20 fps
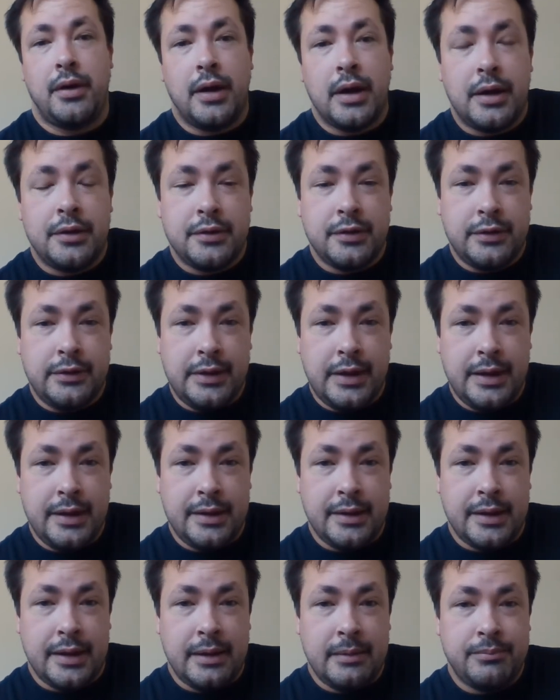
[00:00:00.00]
I
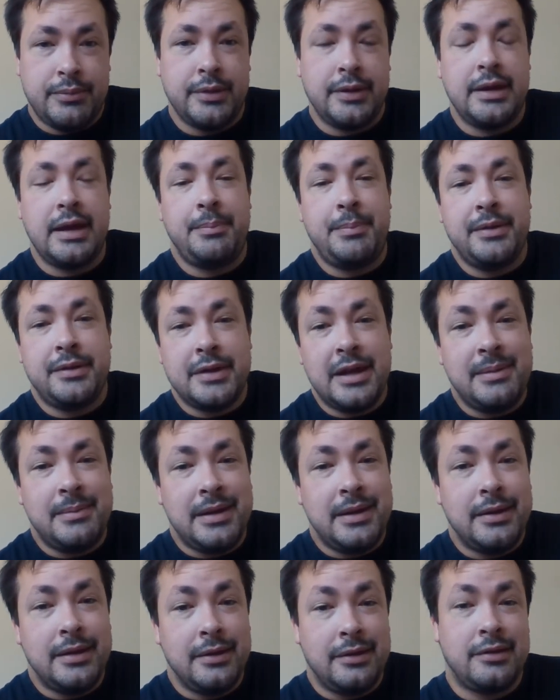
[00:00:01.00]
understand that, but the
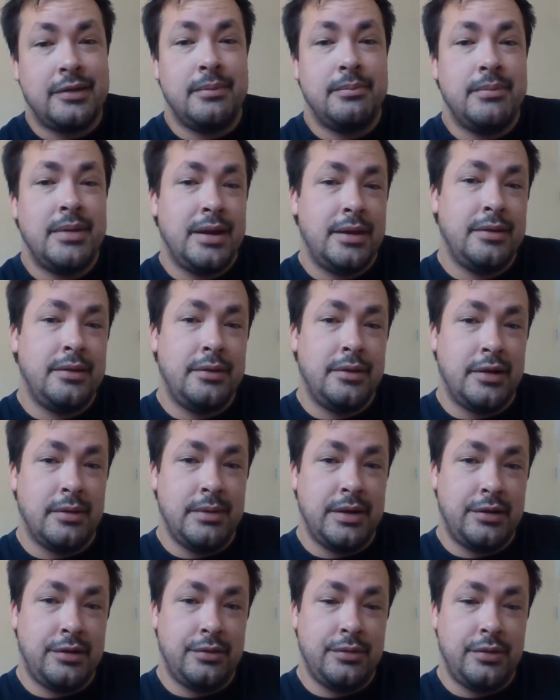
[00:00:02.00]
epidemic is that men
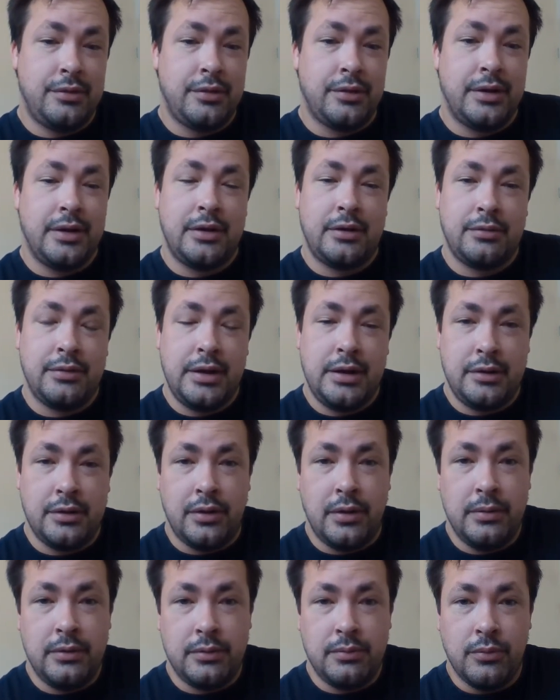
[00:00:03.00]
commit suicide three
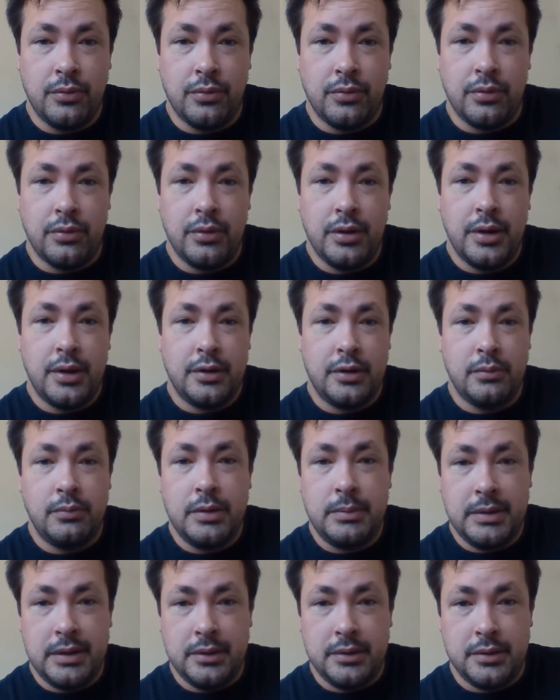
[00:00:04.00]
times more than
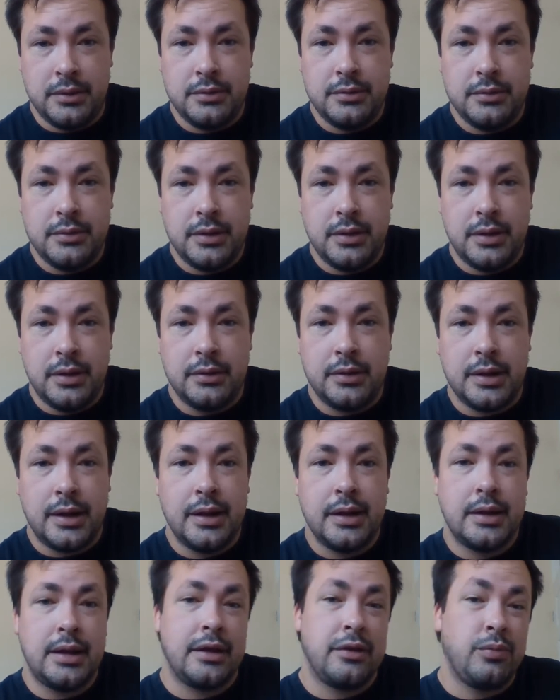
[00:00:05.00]
women do.
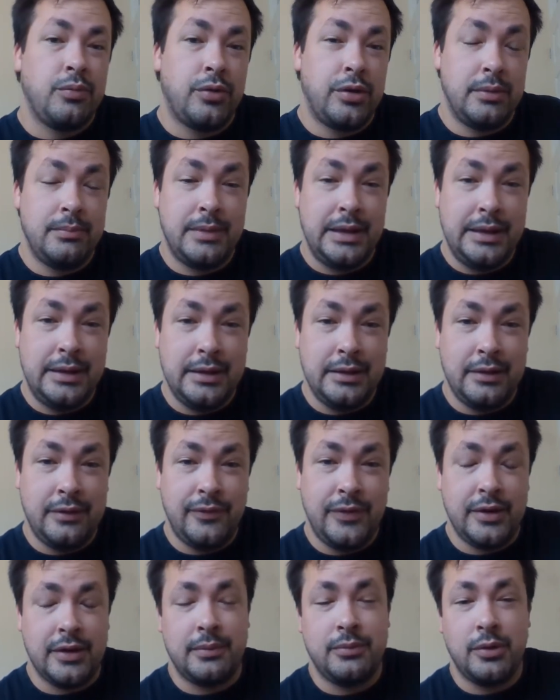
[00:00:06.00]
Okay, and that's why I'm making this
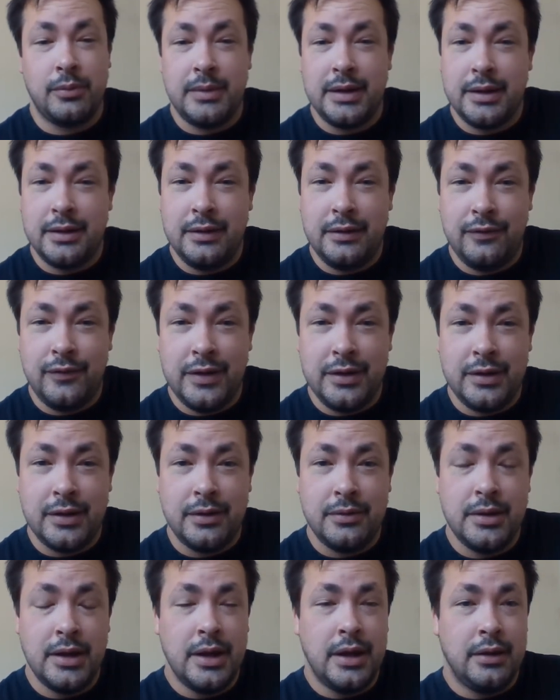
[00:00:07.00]
video. I'm not making this
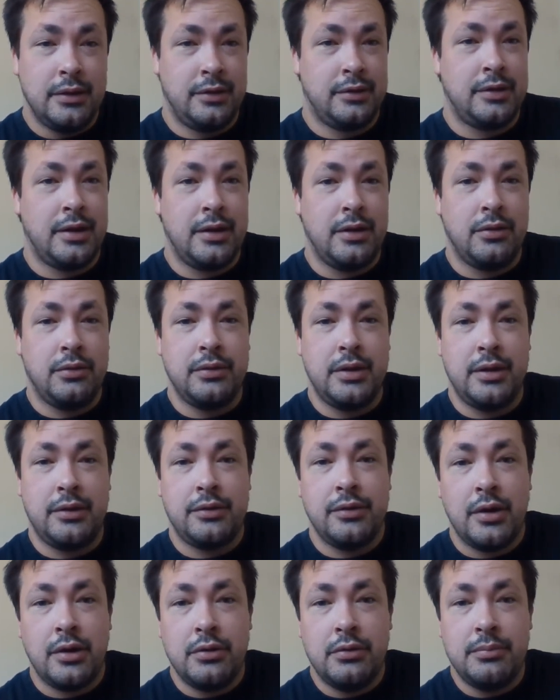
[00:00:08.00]
video to say, oh,
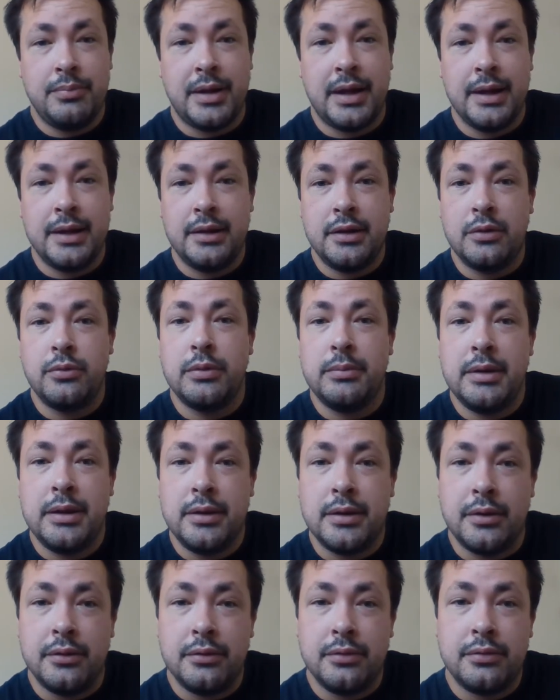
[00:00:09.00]
there's no pain that
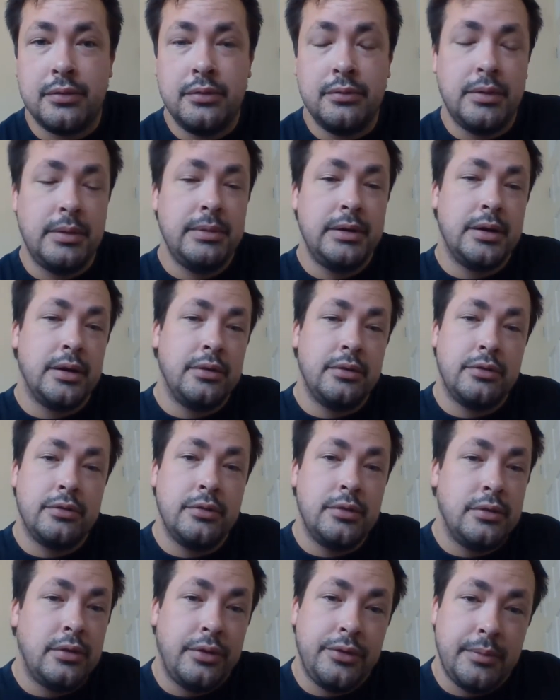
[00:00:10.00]
women go through. Women go
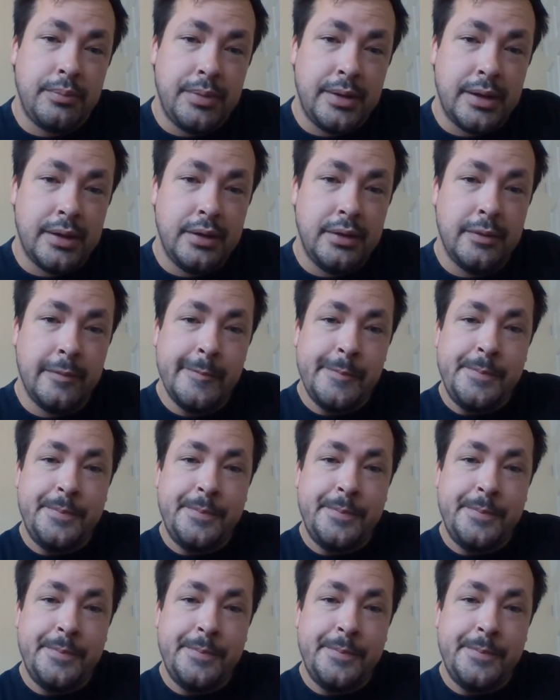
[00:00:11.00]
through a lot of pain.